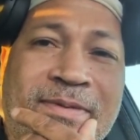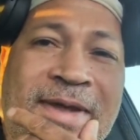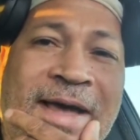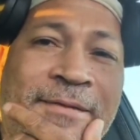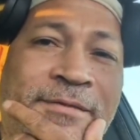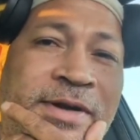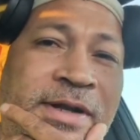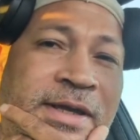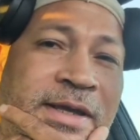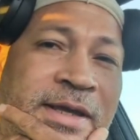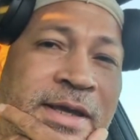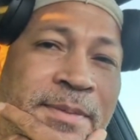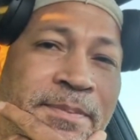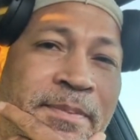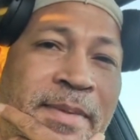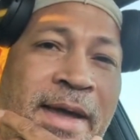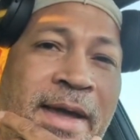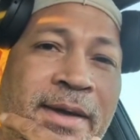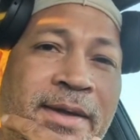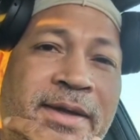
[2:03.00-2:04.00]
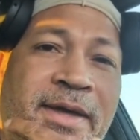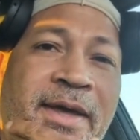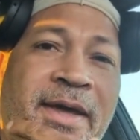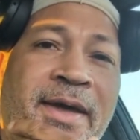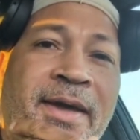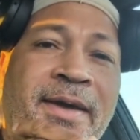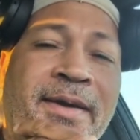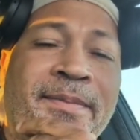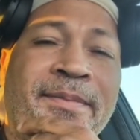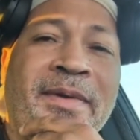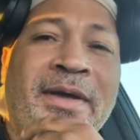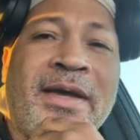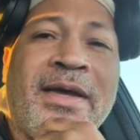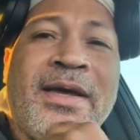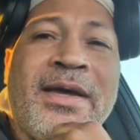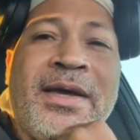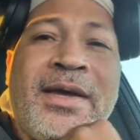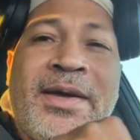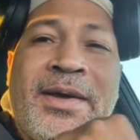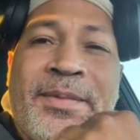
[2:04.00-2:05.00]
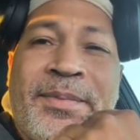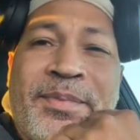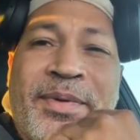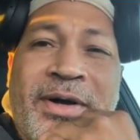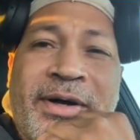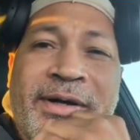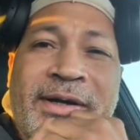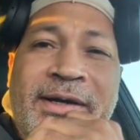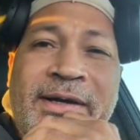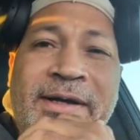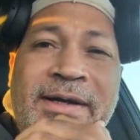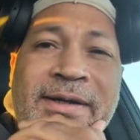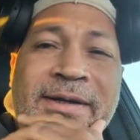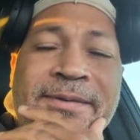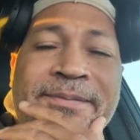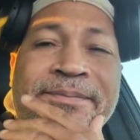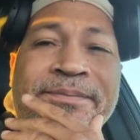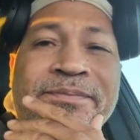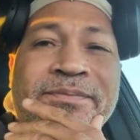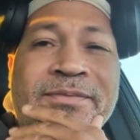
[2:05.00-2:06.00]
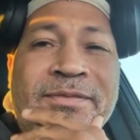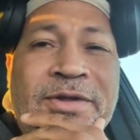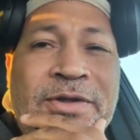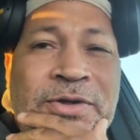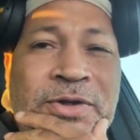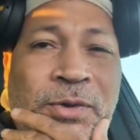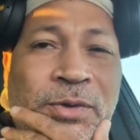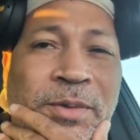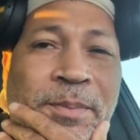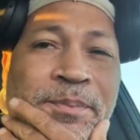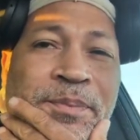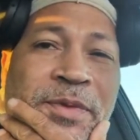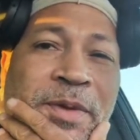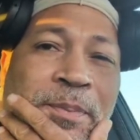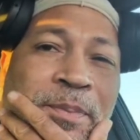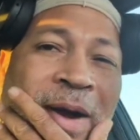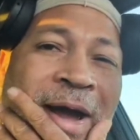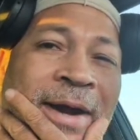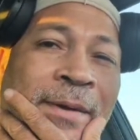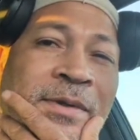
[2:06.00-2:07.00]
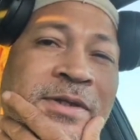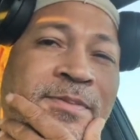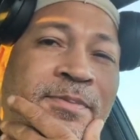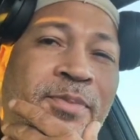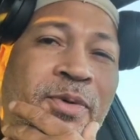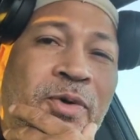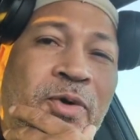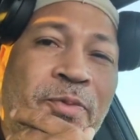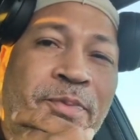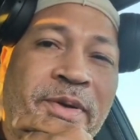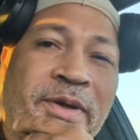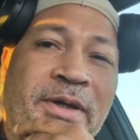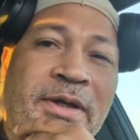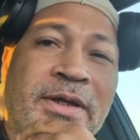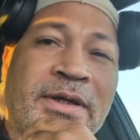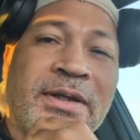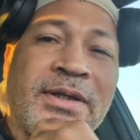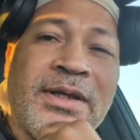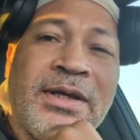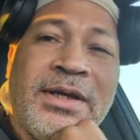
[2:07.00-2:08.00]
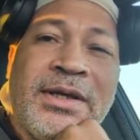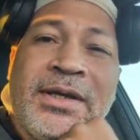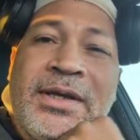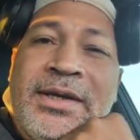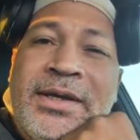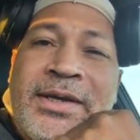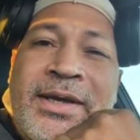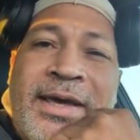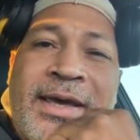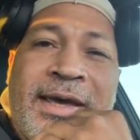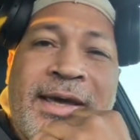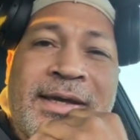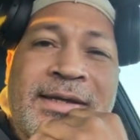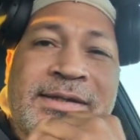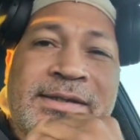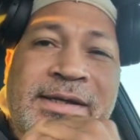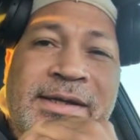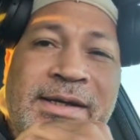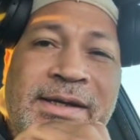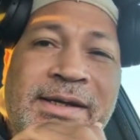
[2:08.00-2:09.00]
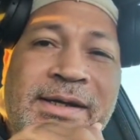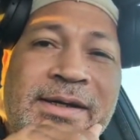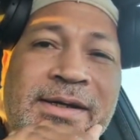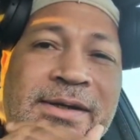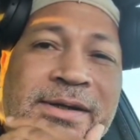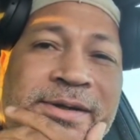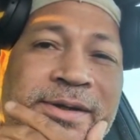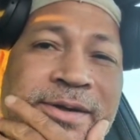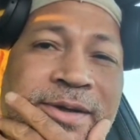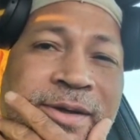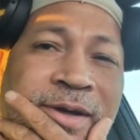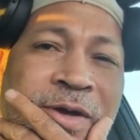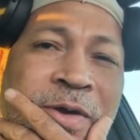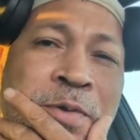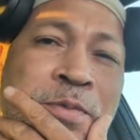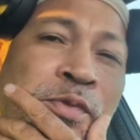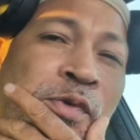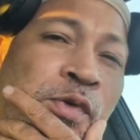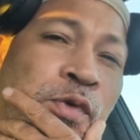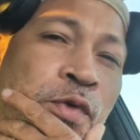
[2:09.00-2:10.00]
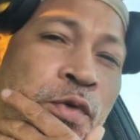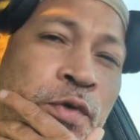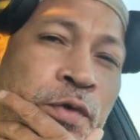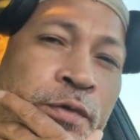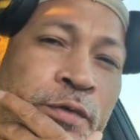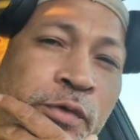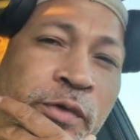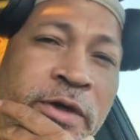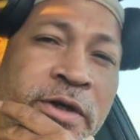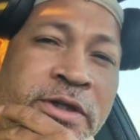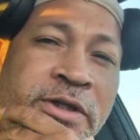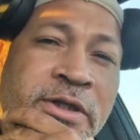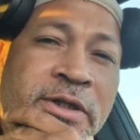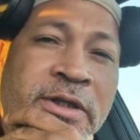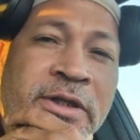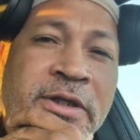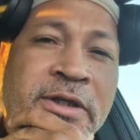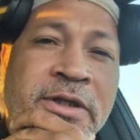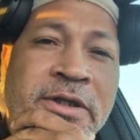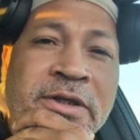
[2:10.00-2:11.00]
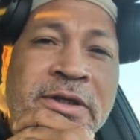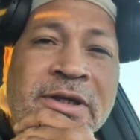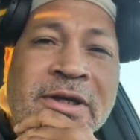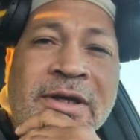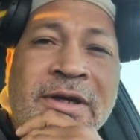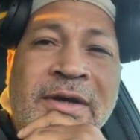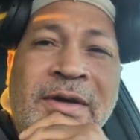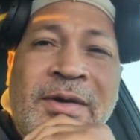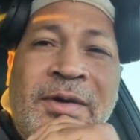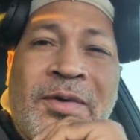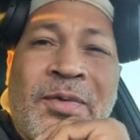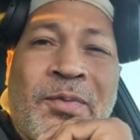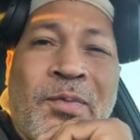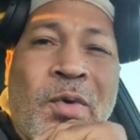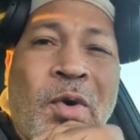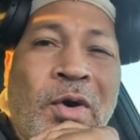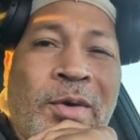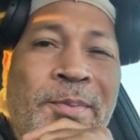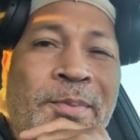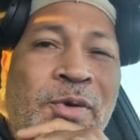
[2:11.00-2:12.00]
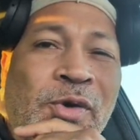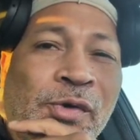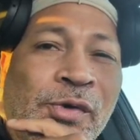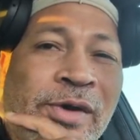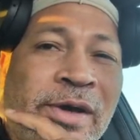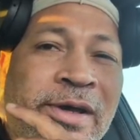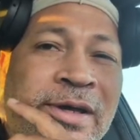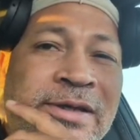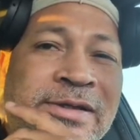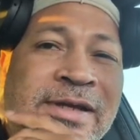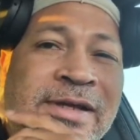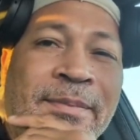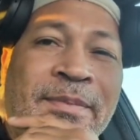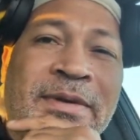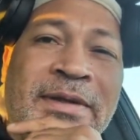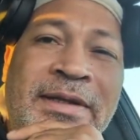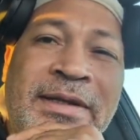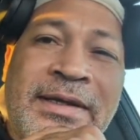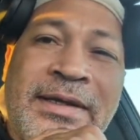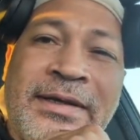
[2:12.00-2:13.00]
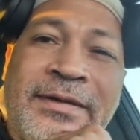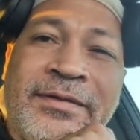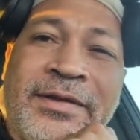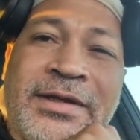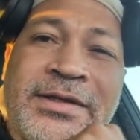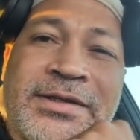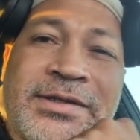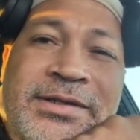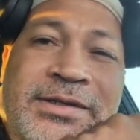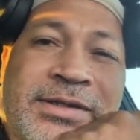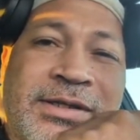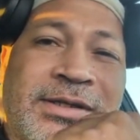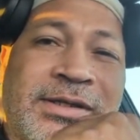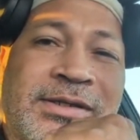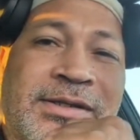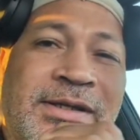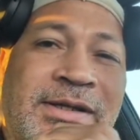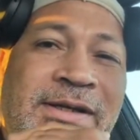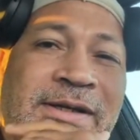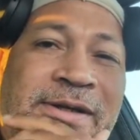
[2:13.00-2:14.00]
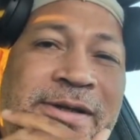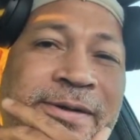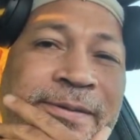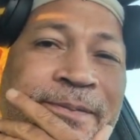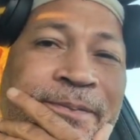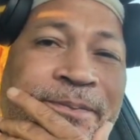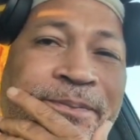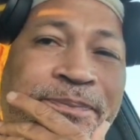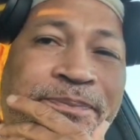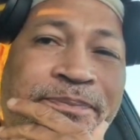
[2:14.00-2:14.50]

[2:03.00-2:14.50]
having a get-back game. But, um, you know, the, the Pirates bullpen has uh, improved recently. Martin Perez, I believe this is his uh,